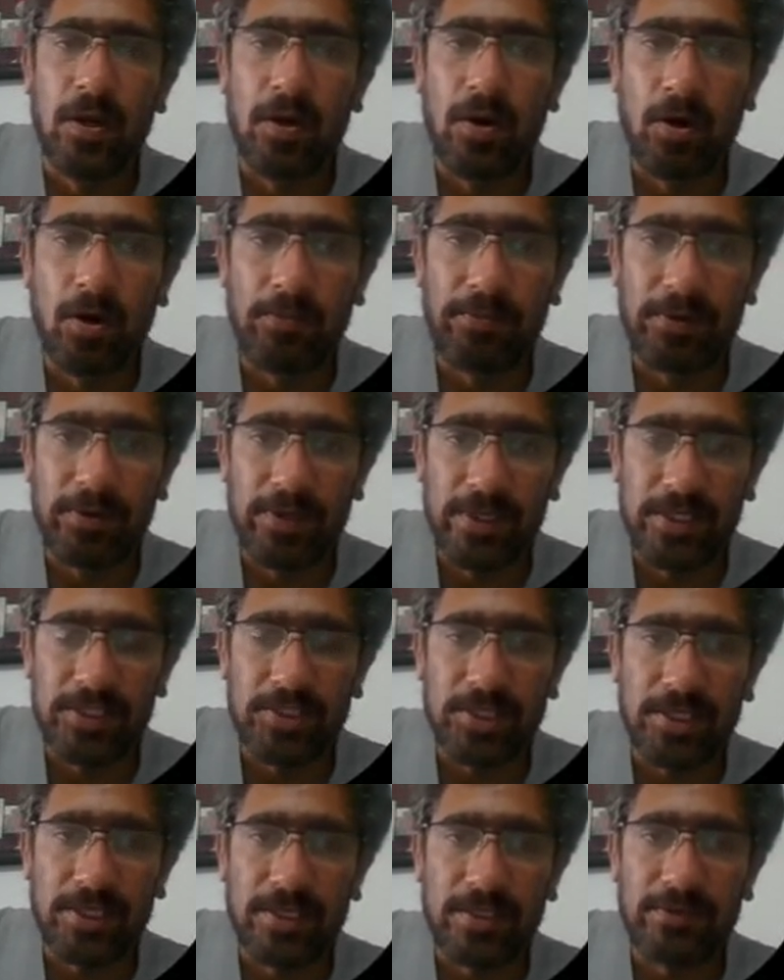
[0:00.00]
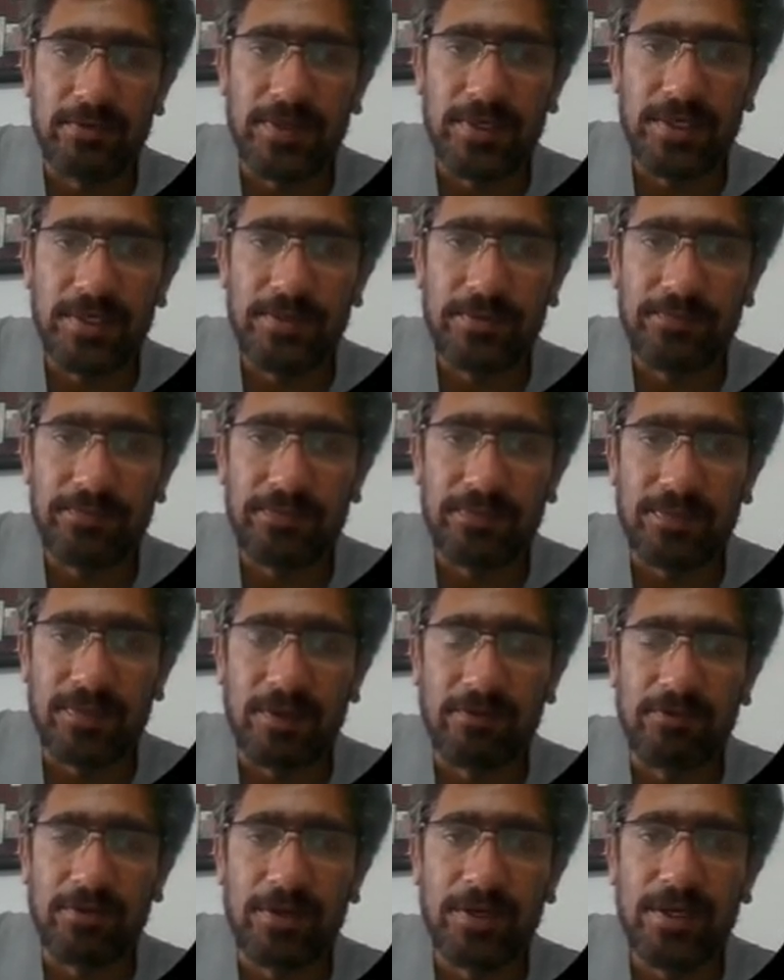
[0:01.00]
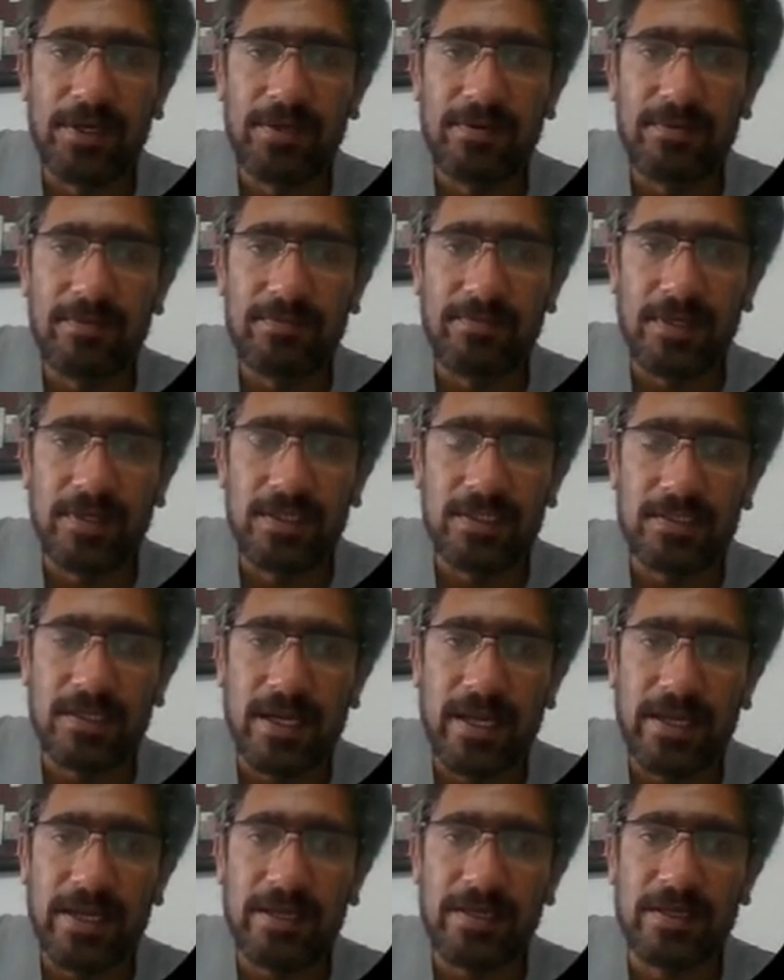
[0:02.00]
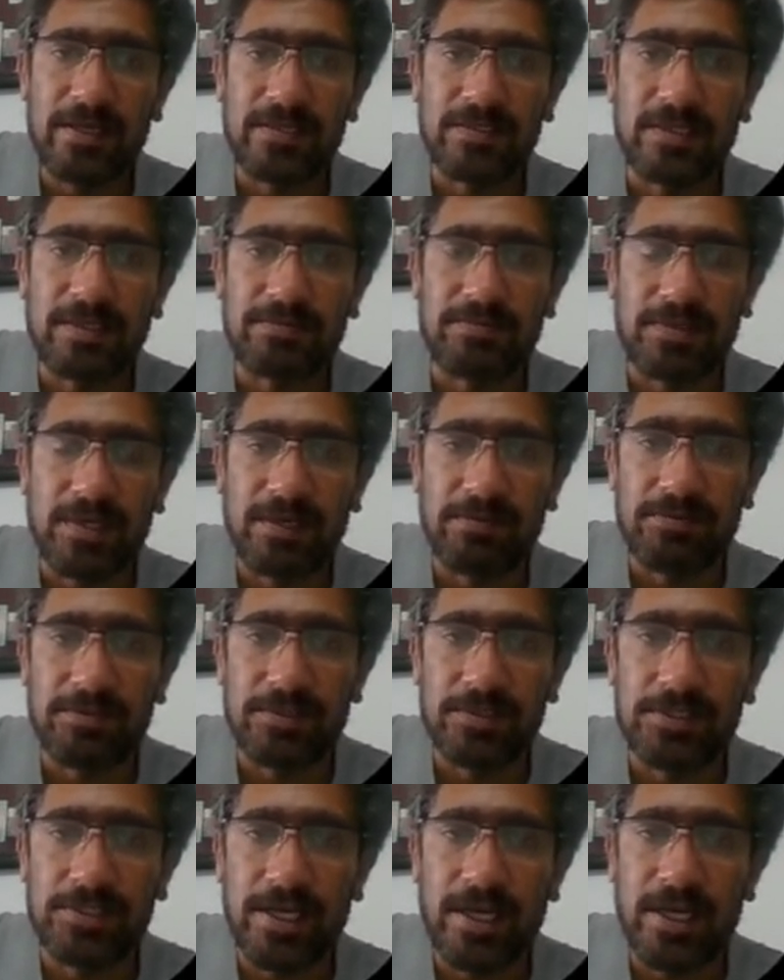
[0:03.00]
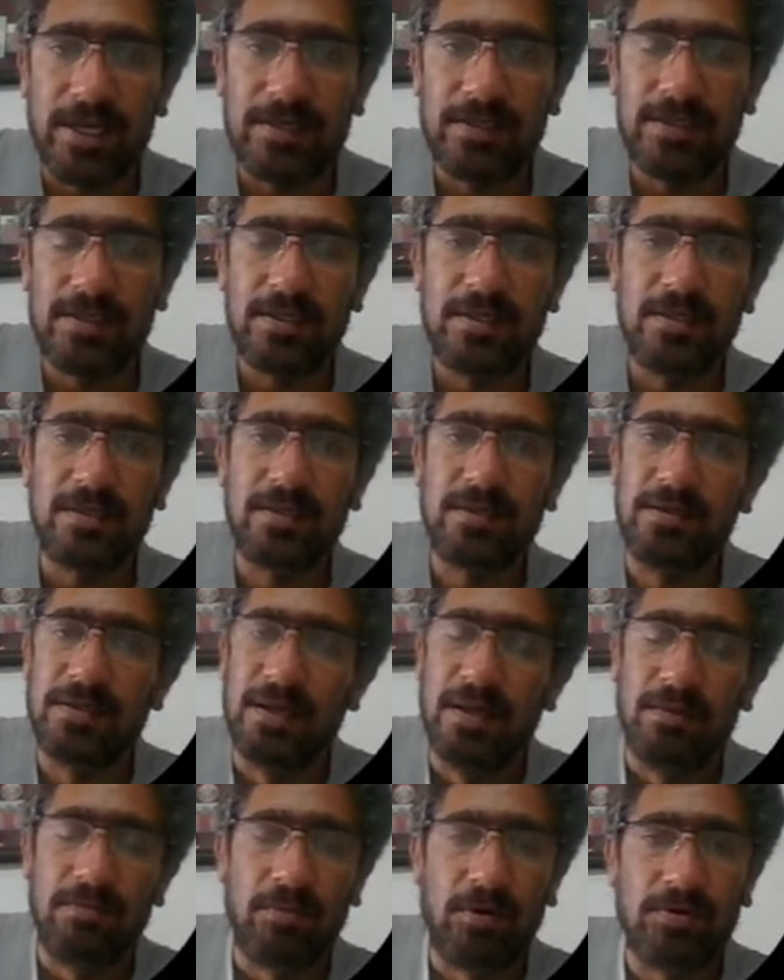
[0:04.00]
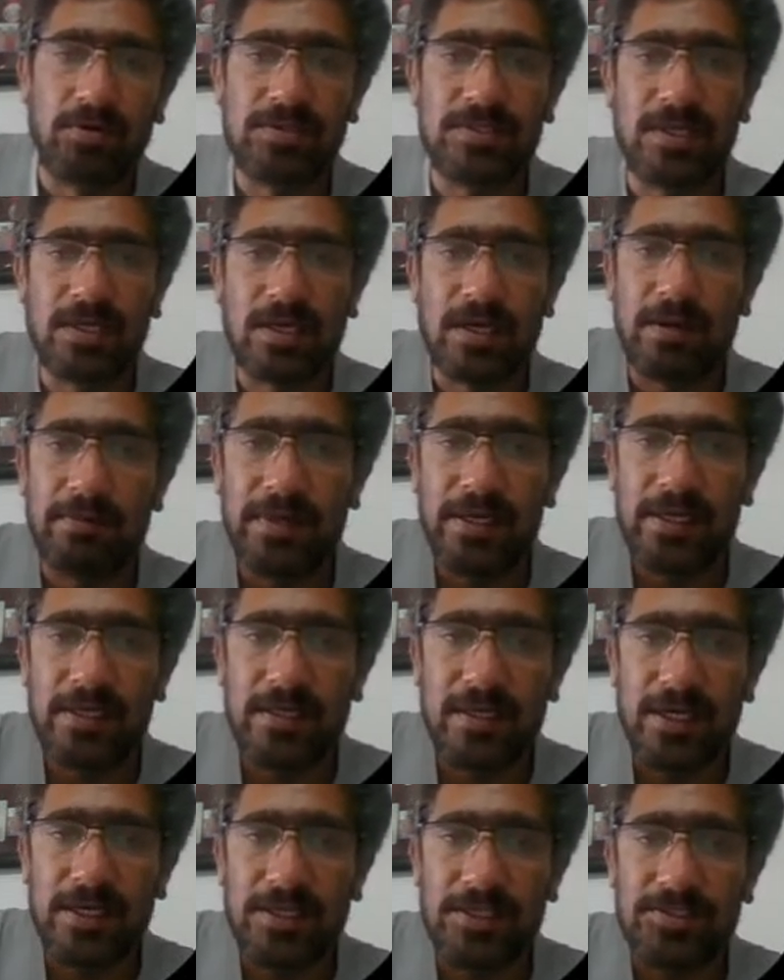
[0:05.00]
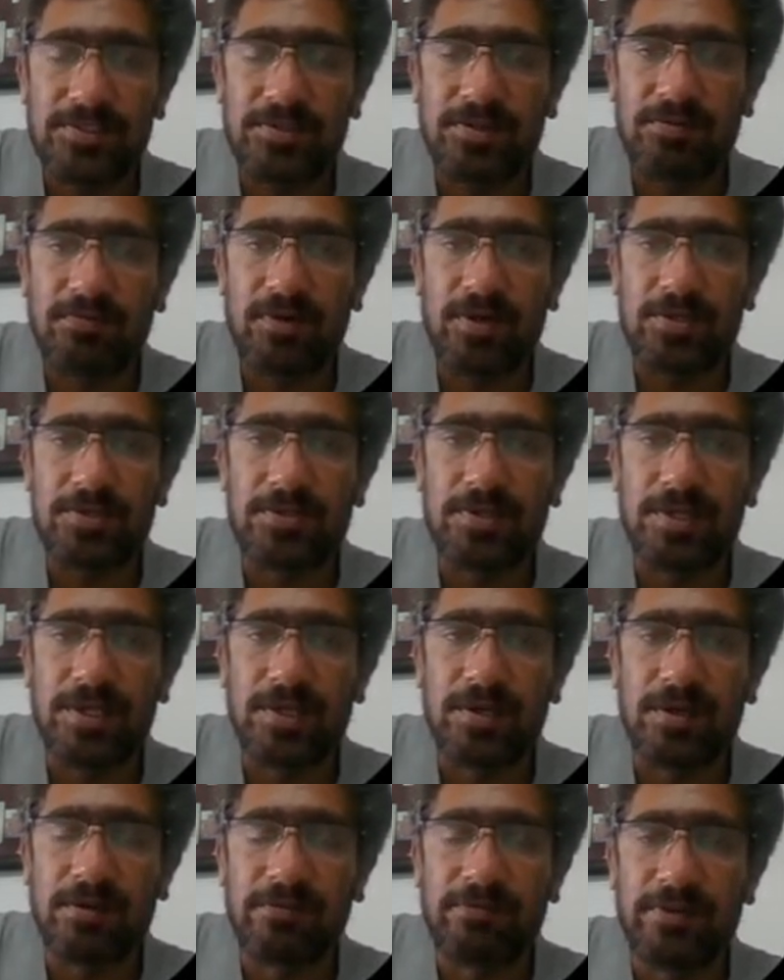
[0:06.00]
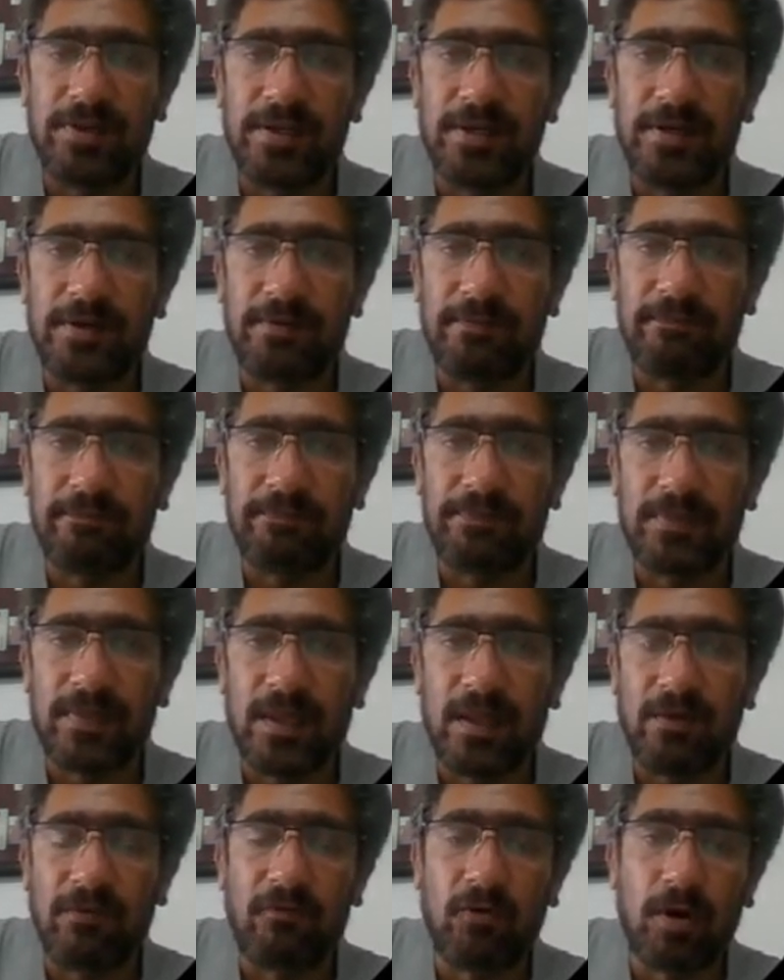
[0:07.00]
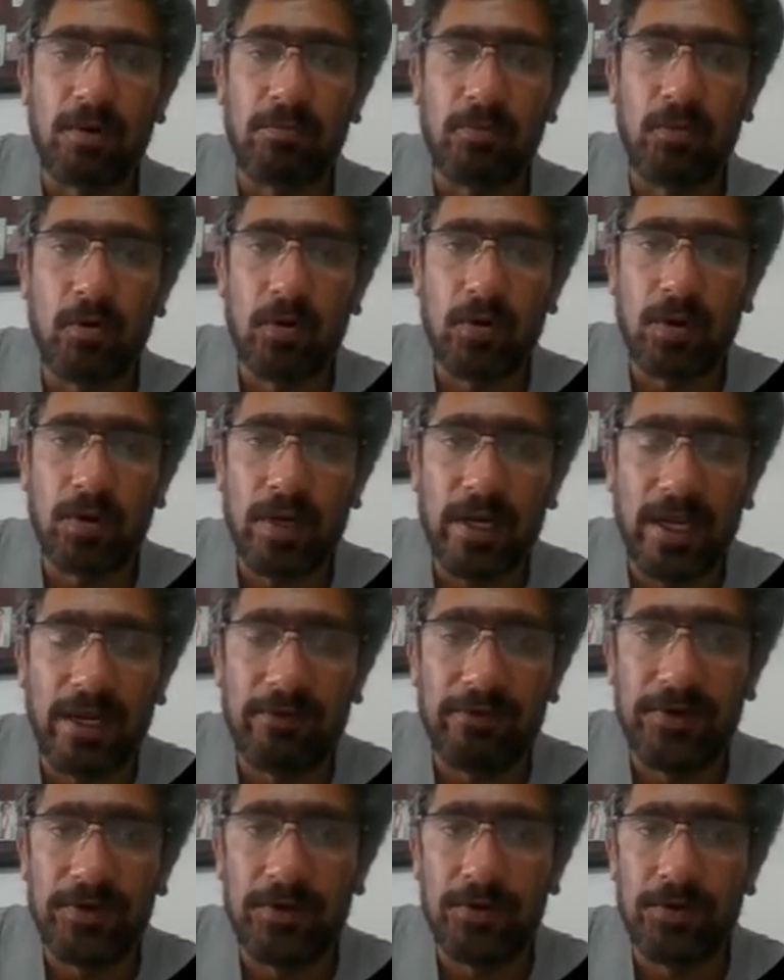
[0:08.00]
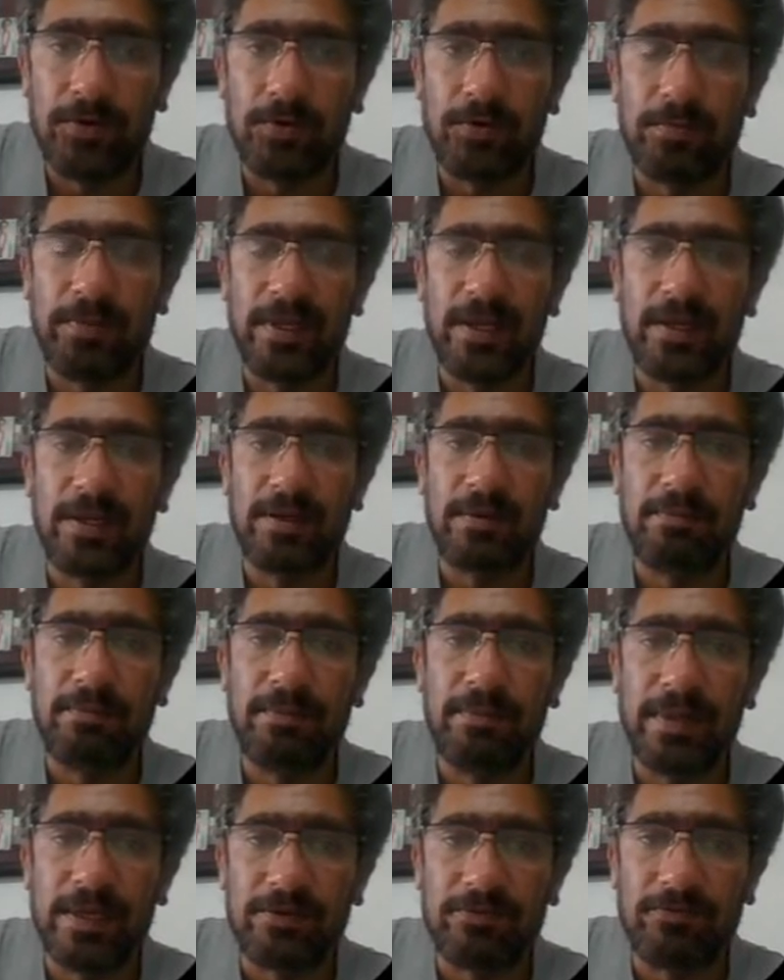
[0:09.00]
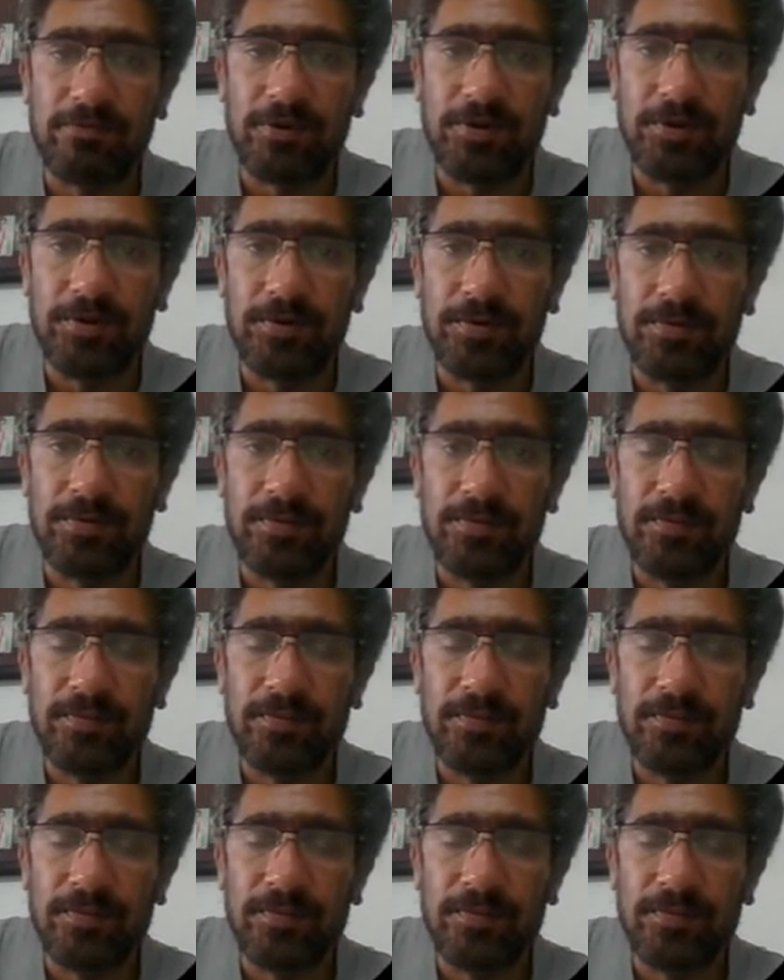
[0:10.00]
Hope you enjoyed the video. If you did, please like and subscribe to the channel. Post a comment, let us know what you think of it. What more can we do to make it better for you?